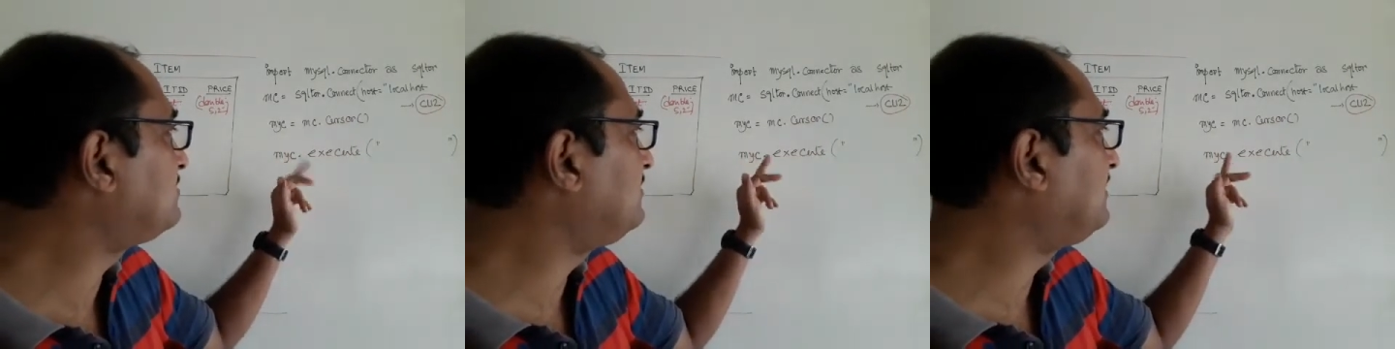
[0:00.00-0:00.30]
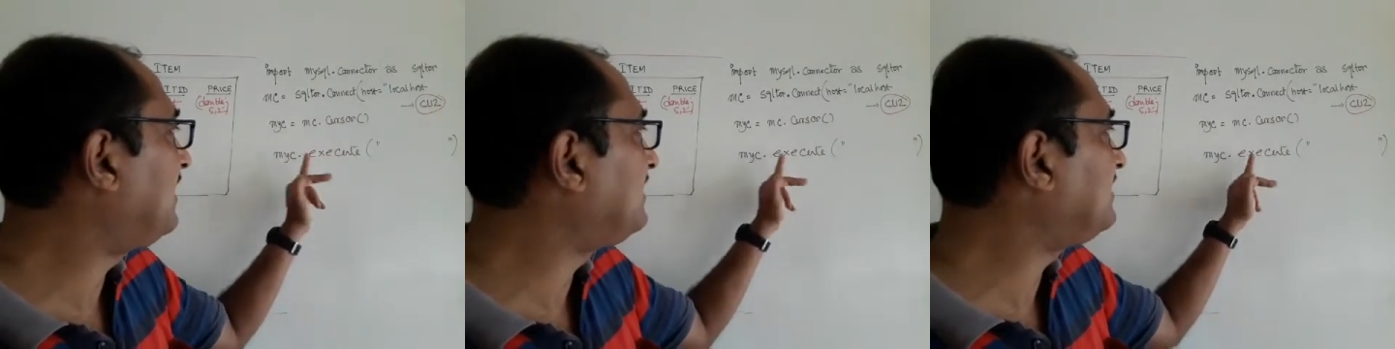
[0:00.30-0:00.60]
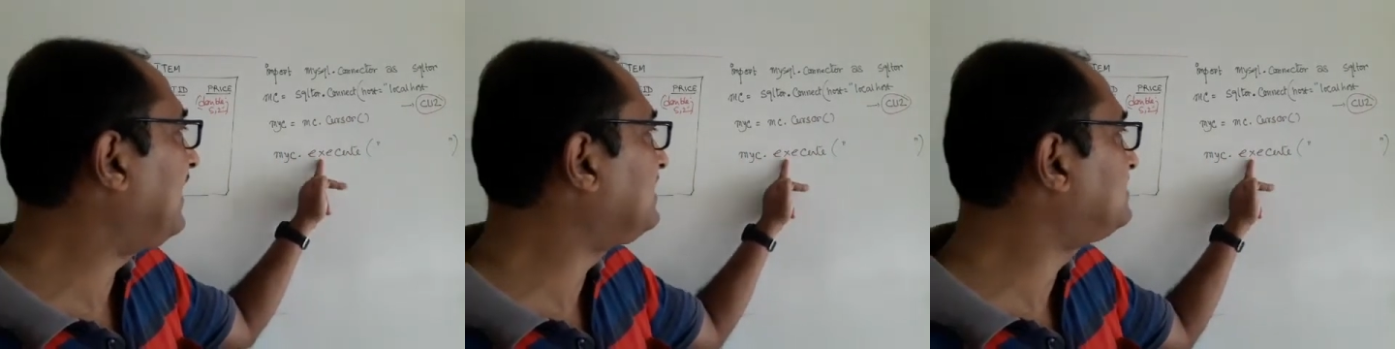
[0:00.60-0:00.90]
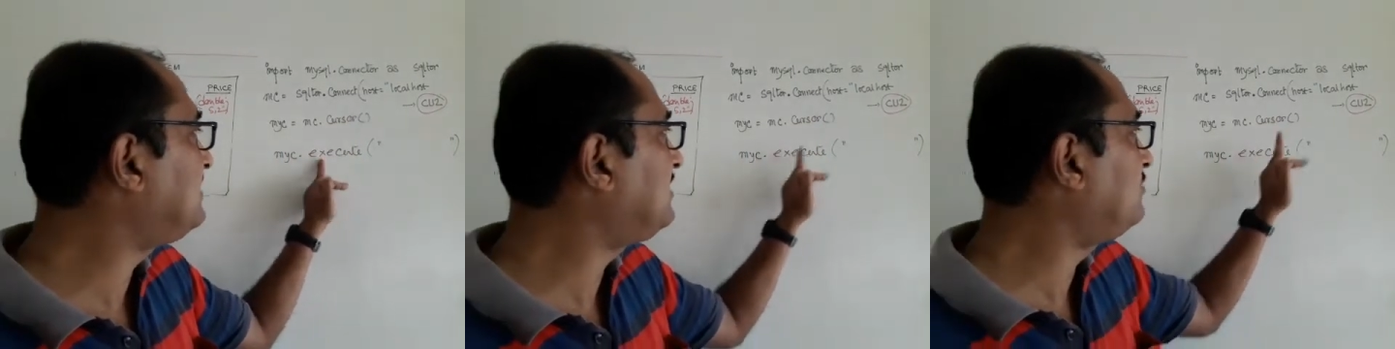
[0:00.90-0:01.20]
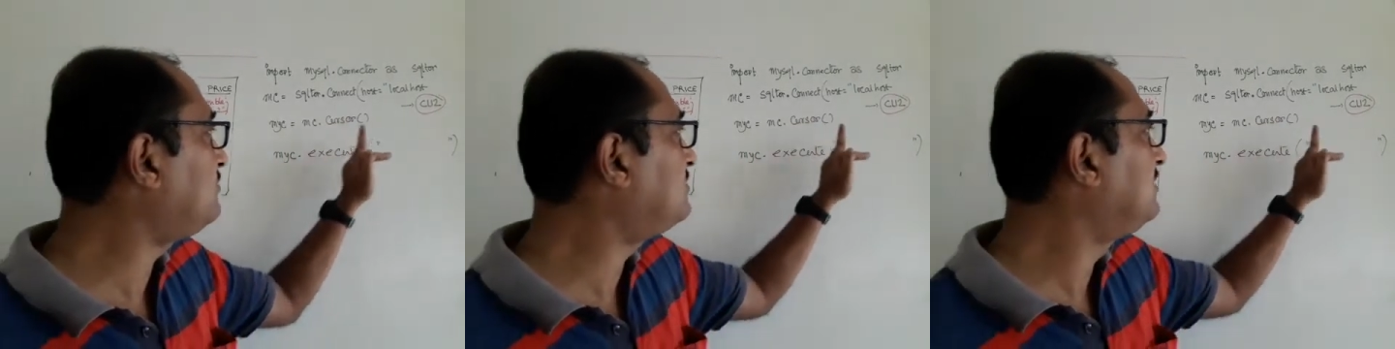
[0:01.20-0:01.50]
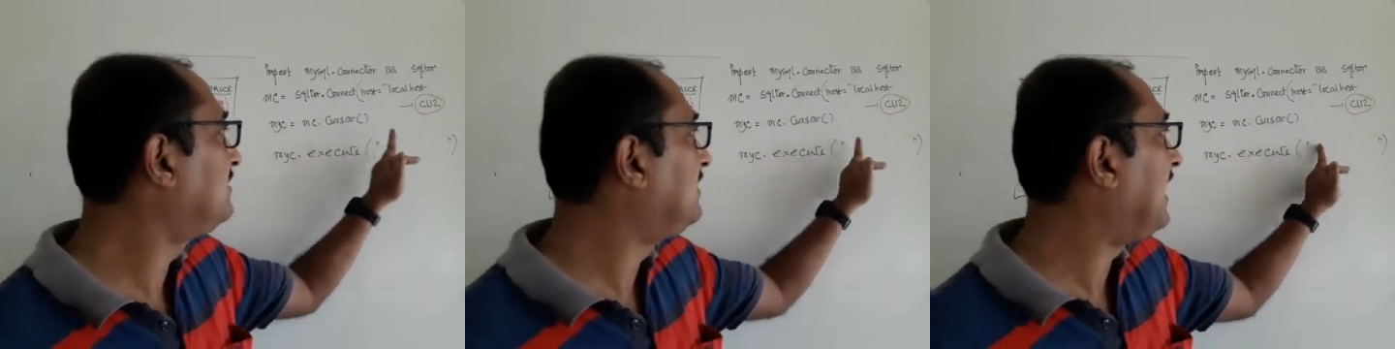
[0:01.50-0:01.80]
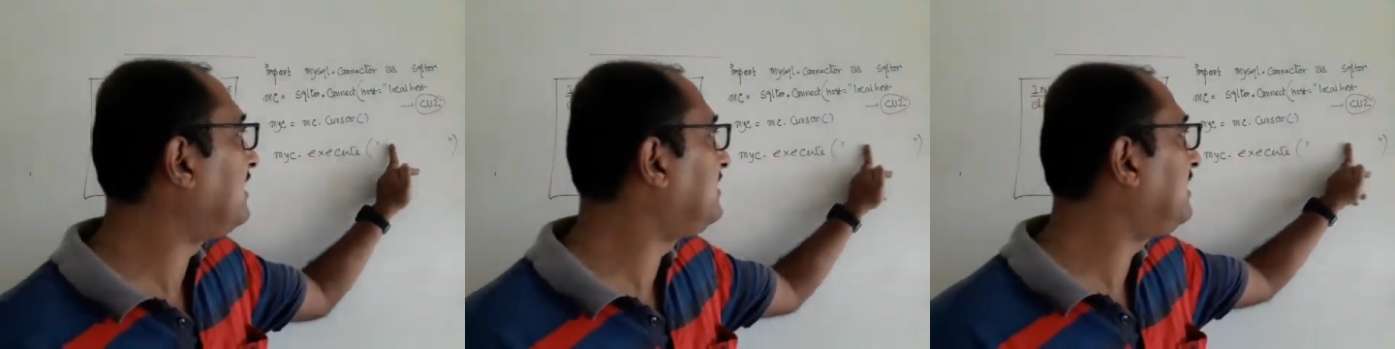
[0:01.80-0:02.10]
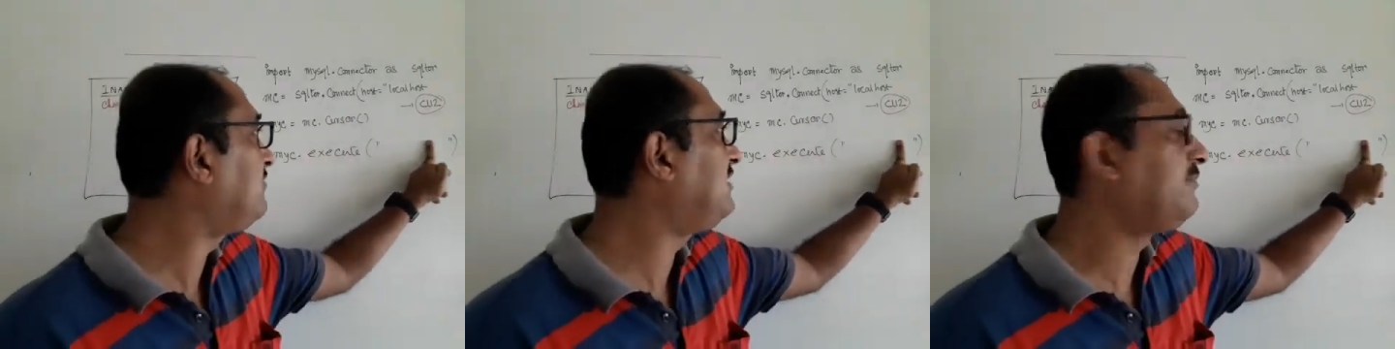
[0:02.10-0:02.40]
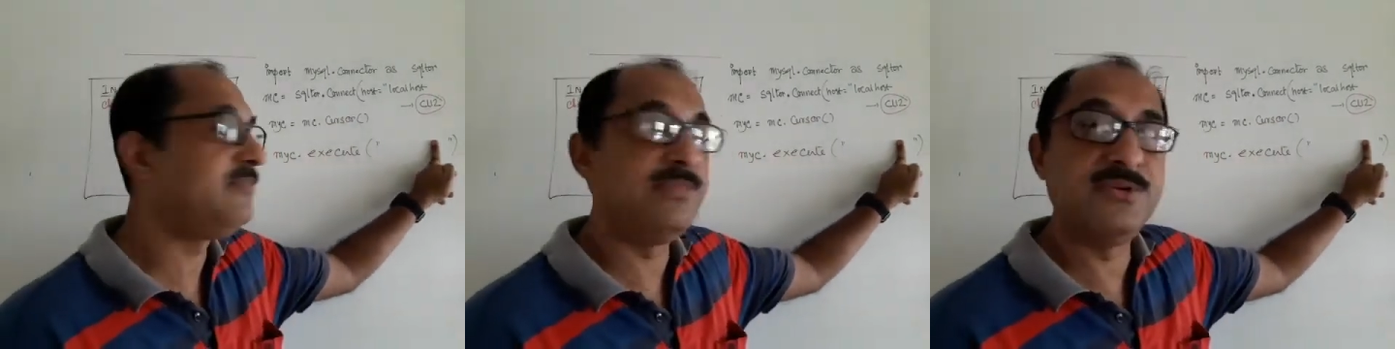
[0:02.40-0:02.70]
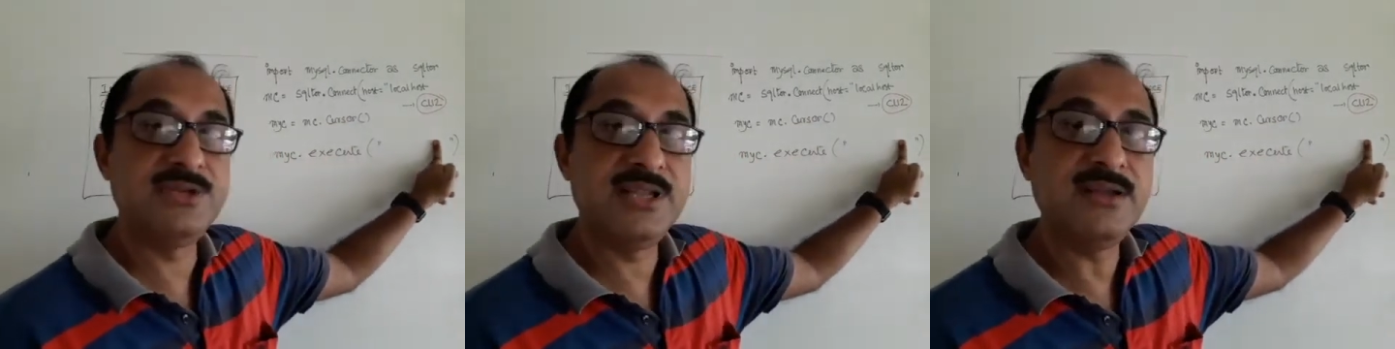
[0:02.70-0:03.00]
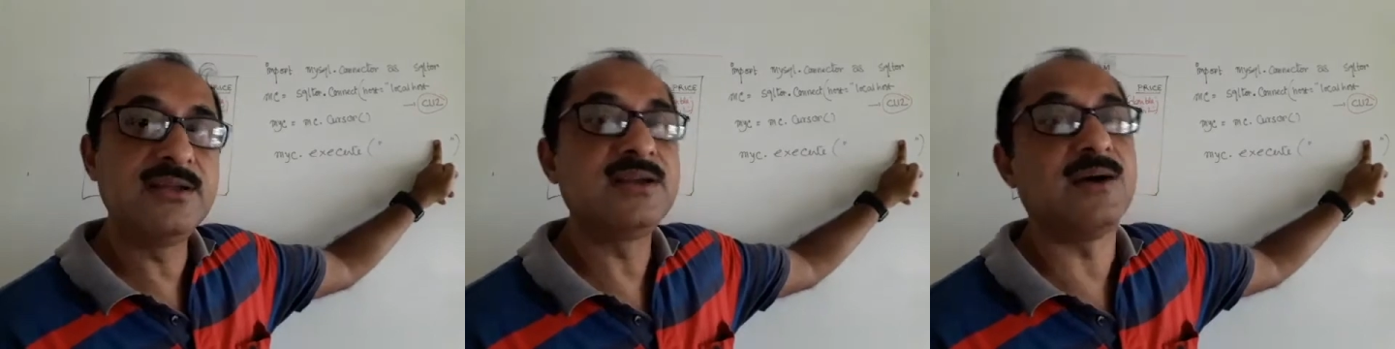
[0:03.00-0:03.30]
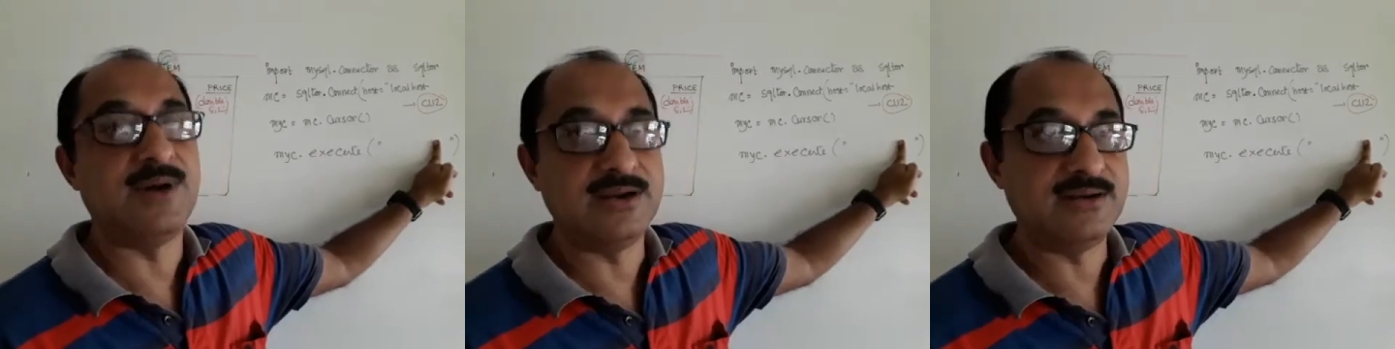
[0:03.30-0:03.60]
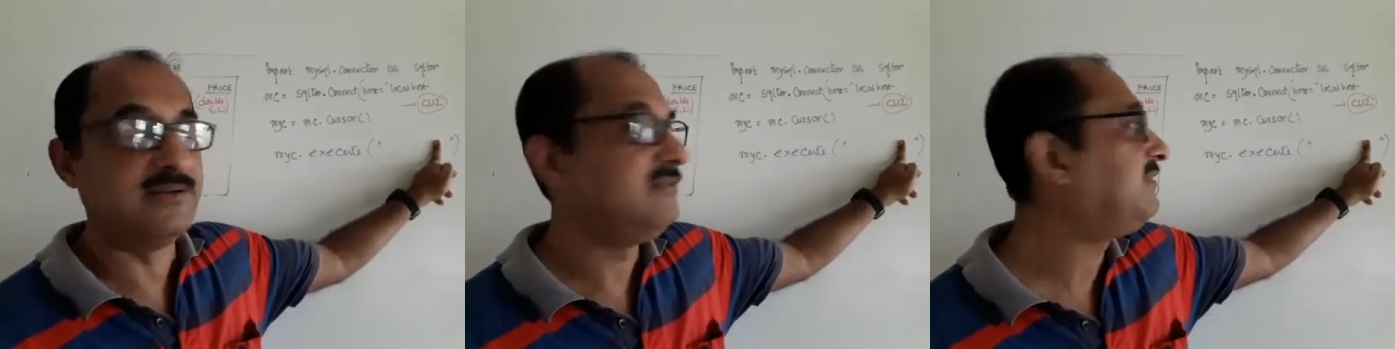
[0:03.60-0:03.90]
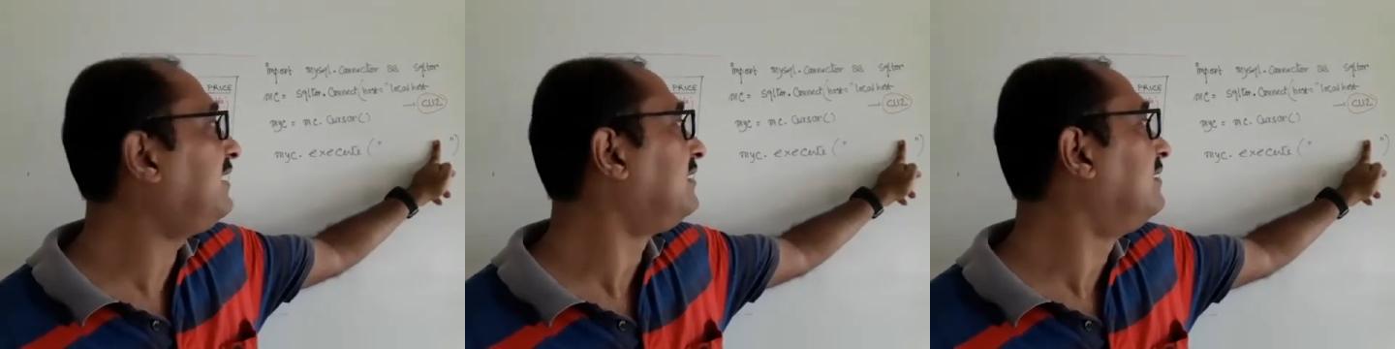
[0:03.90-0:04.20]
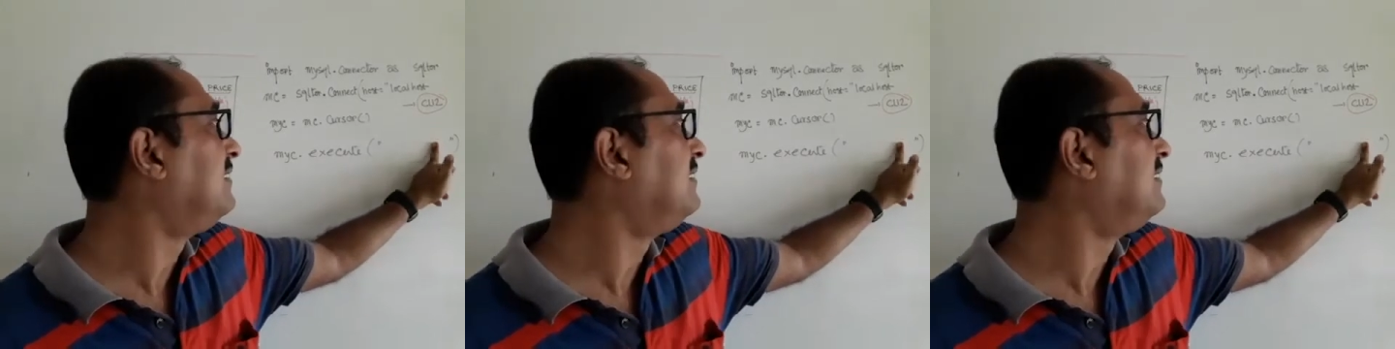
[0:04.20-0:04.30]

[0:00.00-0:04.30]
We write execute and here we load the command. Fine.